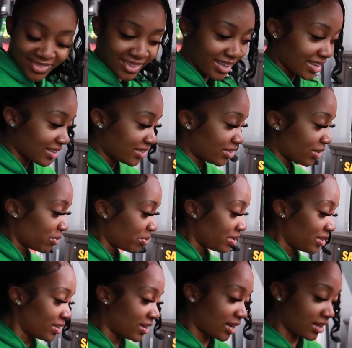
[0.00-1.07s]
Like, in a
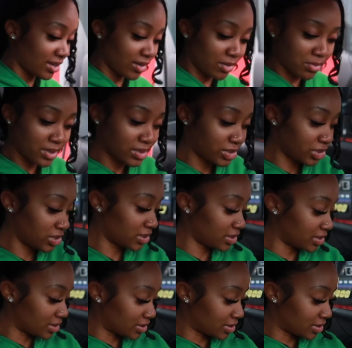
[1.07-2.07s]
raspy voice, bitch.